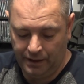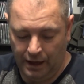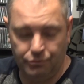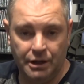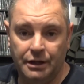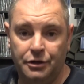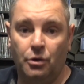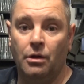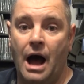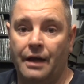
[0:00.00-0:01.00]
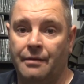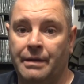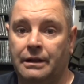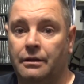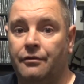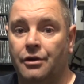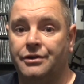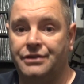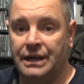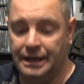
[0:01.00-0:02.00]
I really do like the Medal of Honor
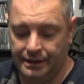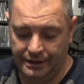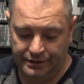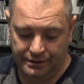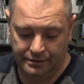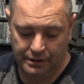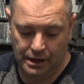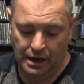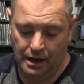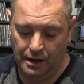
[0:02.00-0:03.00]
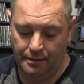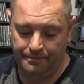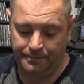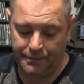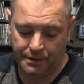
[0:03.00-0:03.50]
series. You